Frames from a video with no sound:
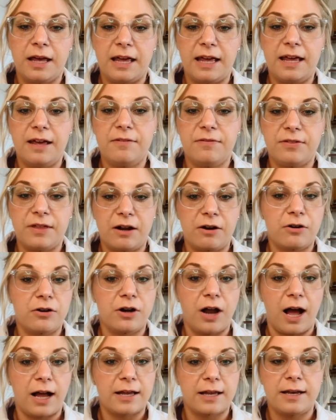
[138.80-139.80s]
If they're
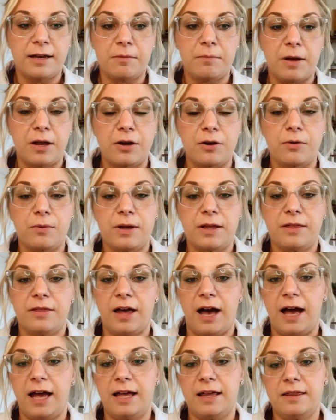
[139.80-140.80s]
not getting better with
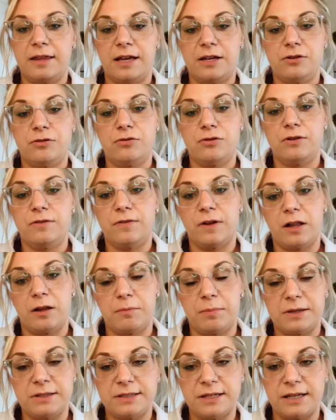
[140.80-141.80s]
that and they do
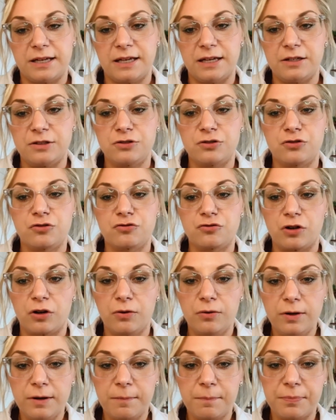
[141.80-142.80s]
develop into heat
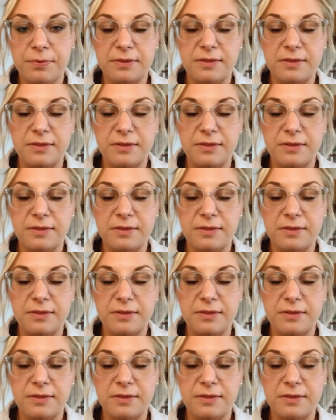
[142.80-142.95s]
stroke,